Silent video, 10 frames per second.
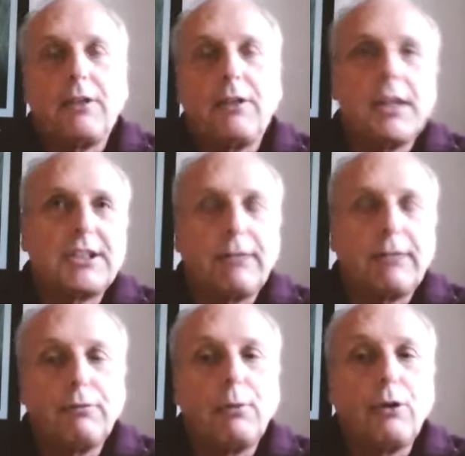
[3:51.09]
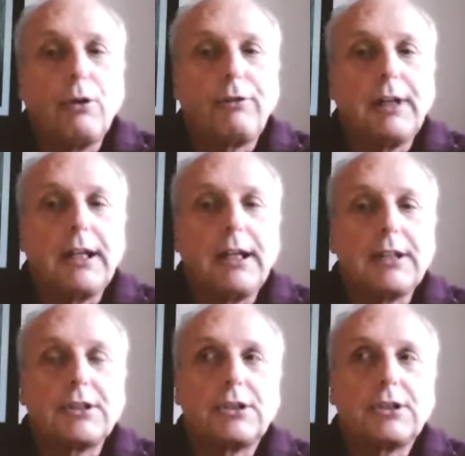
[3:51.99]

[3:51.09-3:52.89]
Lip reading: there's several more things.